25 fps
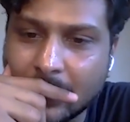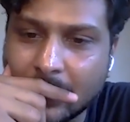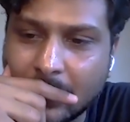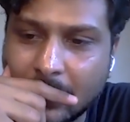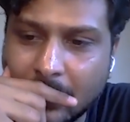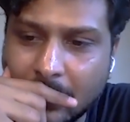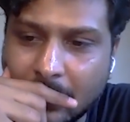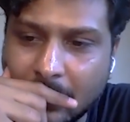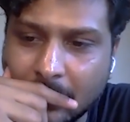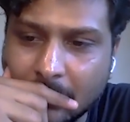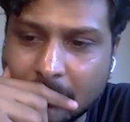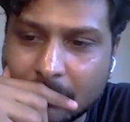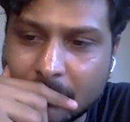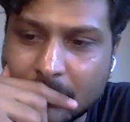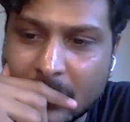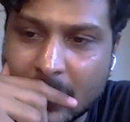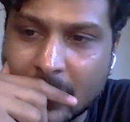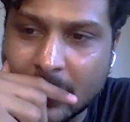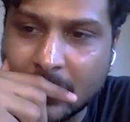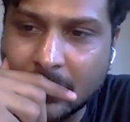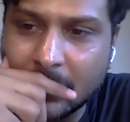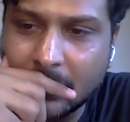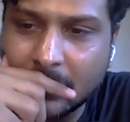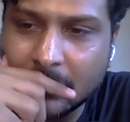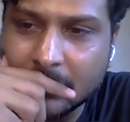Uh,
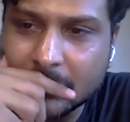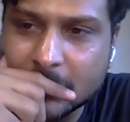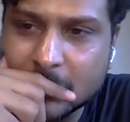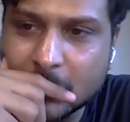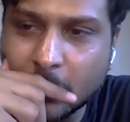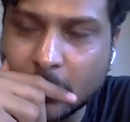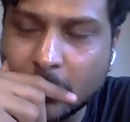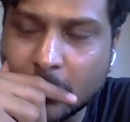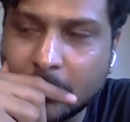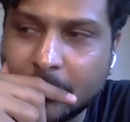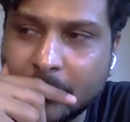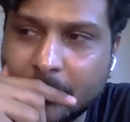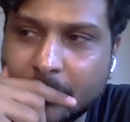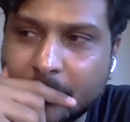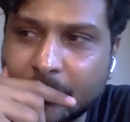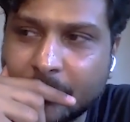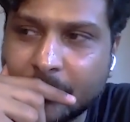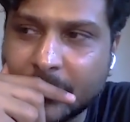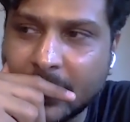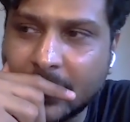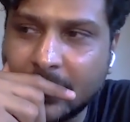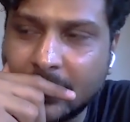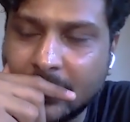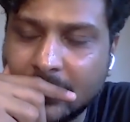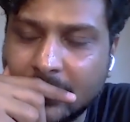uh, so
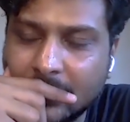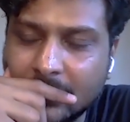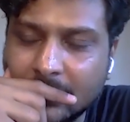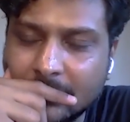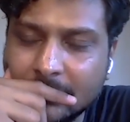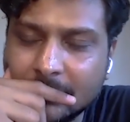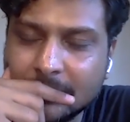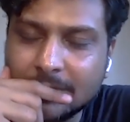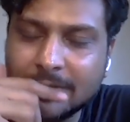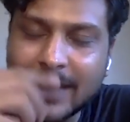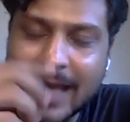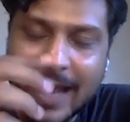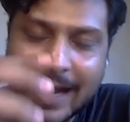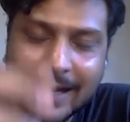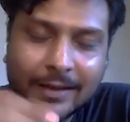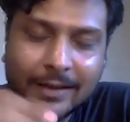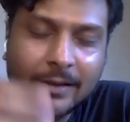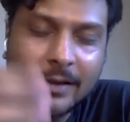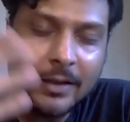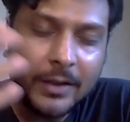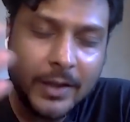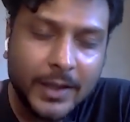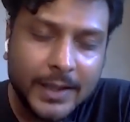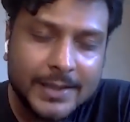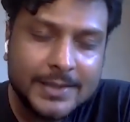uh,
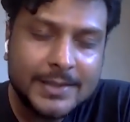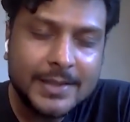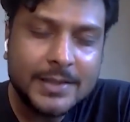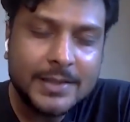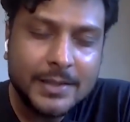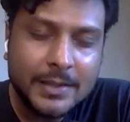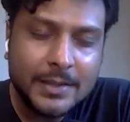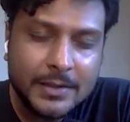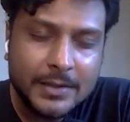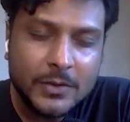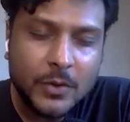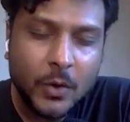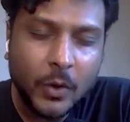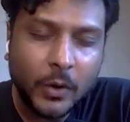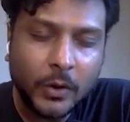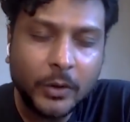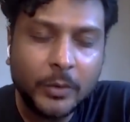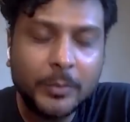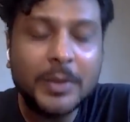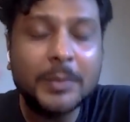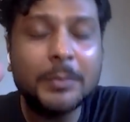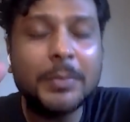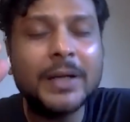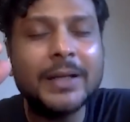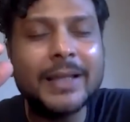that realization has dawned
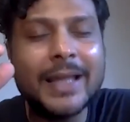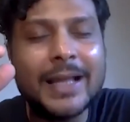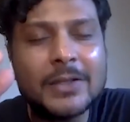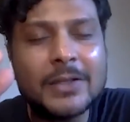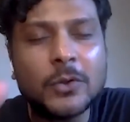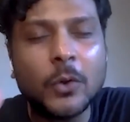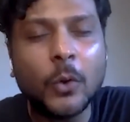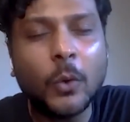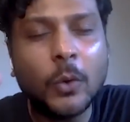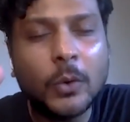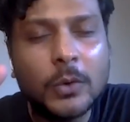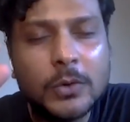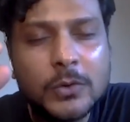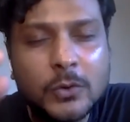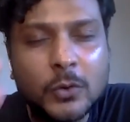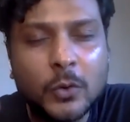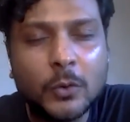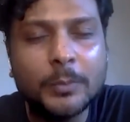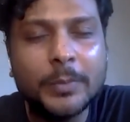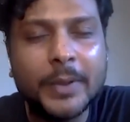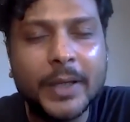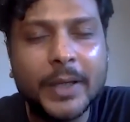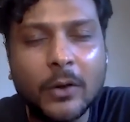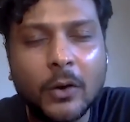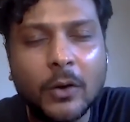on me, but that's
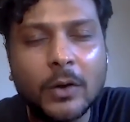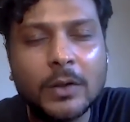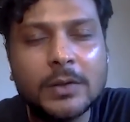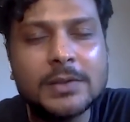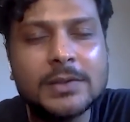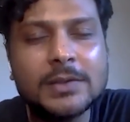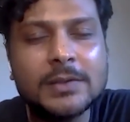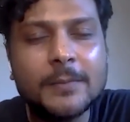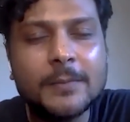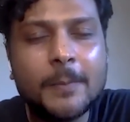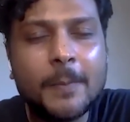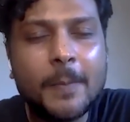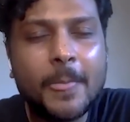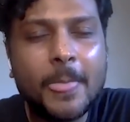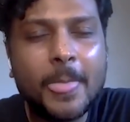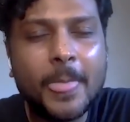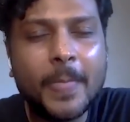also because